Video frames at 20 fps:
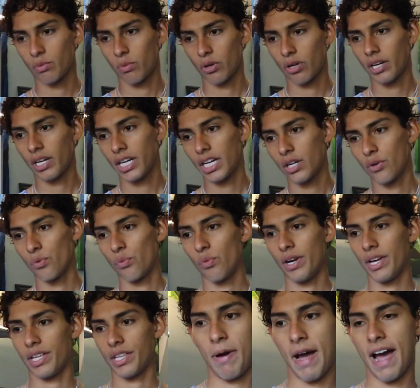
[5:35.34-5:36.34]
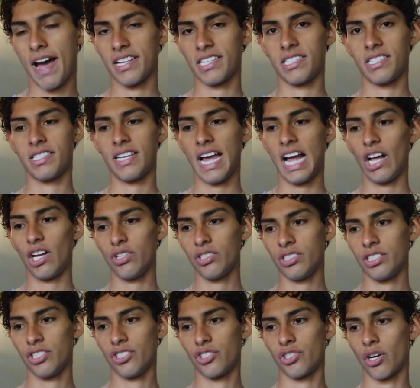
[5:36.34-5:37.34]
working with
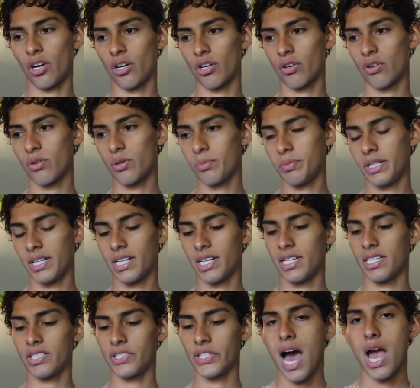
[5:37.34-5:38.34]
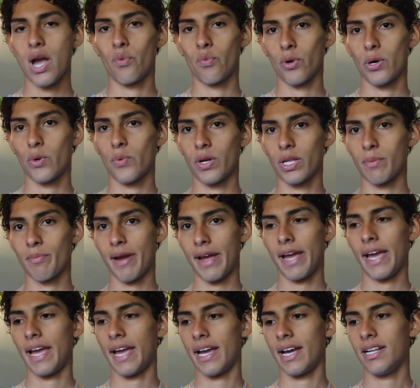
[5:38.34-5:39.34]
pastels and charcoal because I work with my
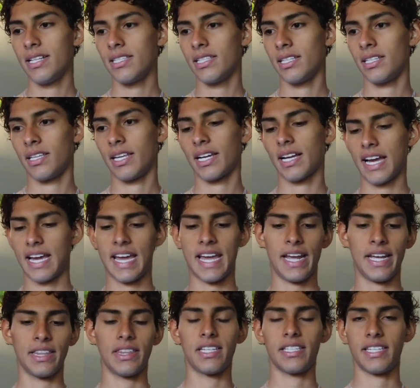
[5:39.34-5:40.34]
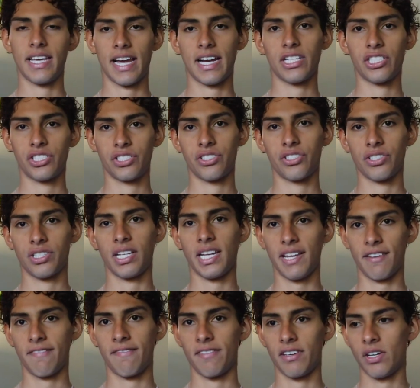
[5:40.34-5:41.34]
hands and like I hate the texture
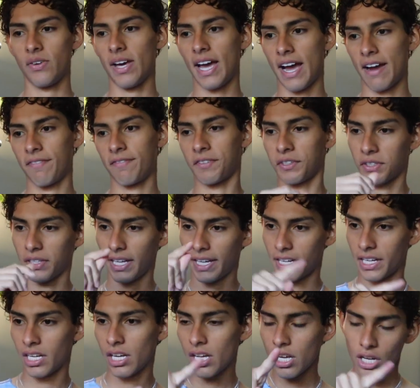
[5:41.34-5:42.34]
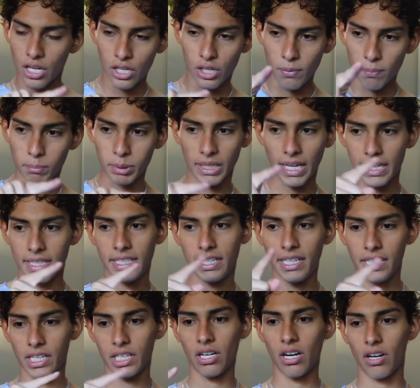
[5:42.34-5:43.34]
that I feel after like
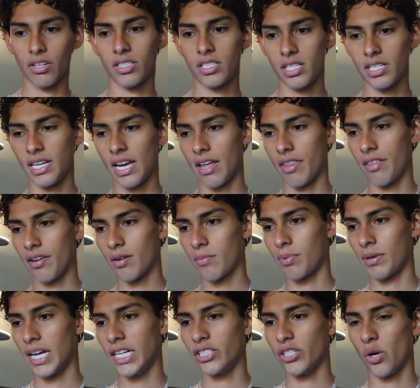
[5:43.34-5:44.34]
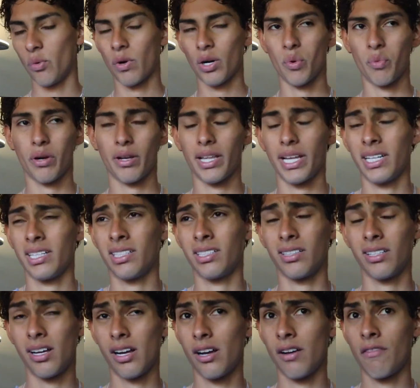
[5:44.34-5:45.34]
blending it all together. But I don't want to wear like
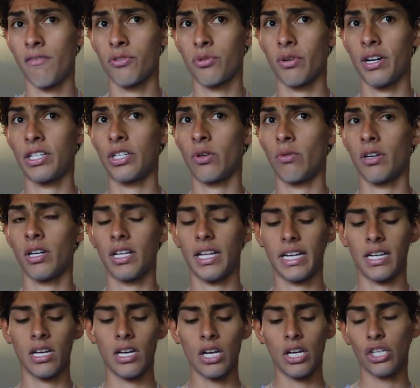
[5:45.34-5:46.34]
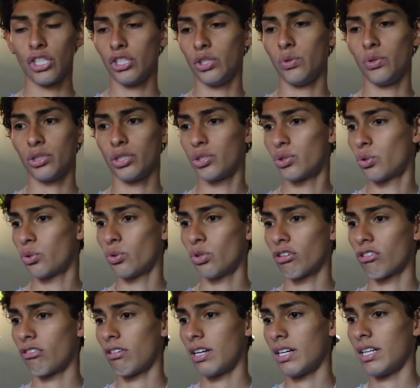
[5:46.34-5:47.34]
gloves, or I don't want to like use a tool
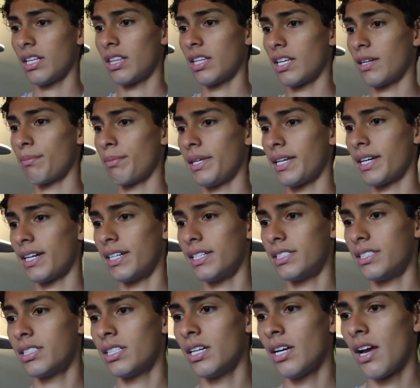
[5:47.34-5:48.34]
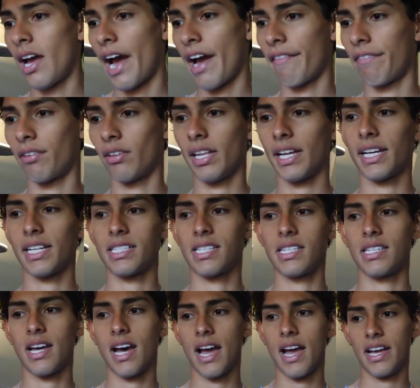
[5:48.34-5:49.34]
or anything because I feel like
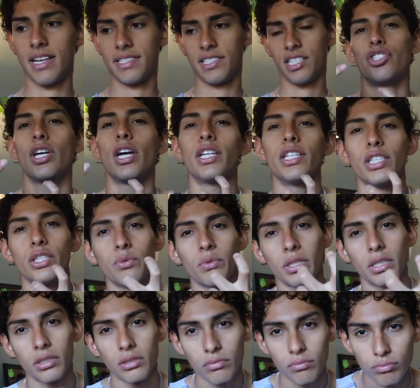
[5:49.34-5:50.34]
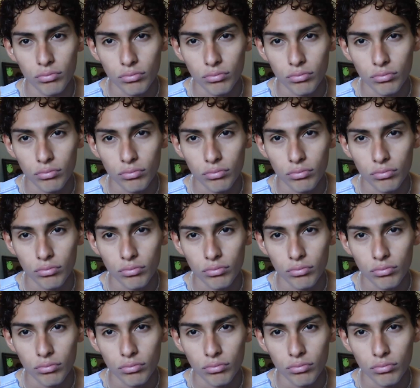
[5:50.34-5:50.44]
it's not as genuine.